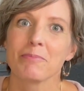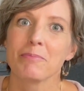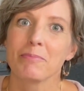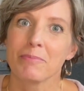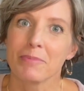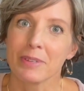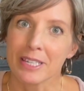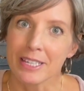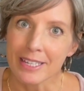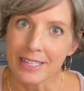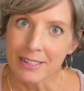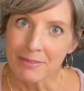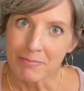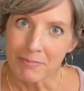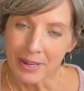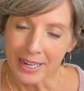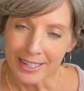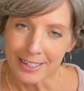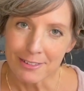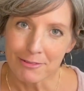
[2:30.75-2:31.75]
be
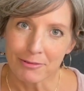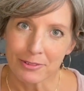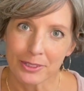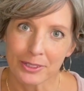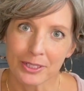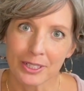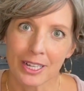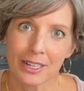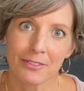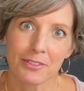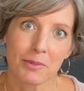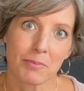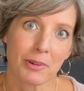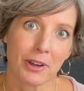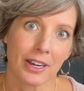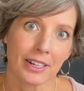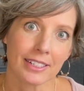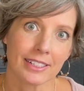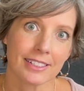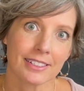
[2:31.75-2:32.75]
mindful of the
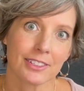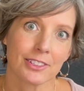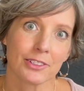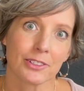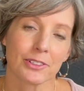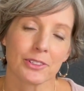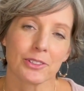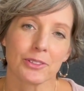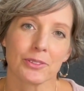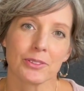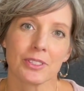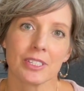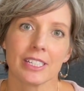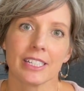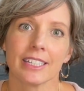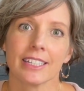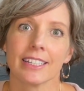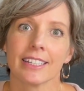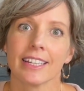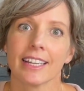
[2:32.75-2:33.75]
products you're
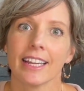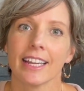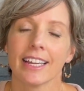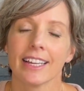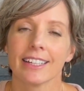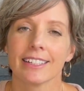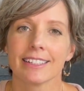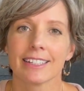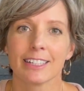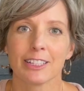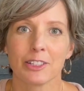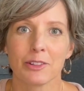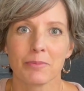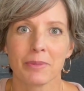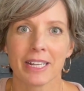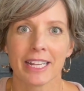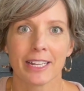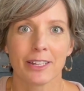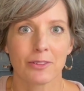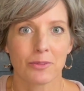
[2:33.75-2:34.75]
using, and
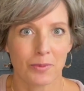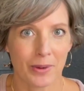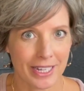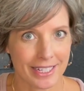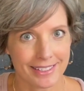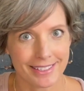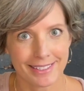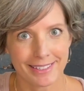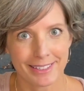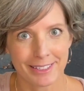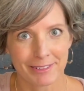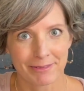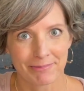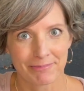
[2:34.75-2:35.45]
eliminate waste.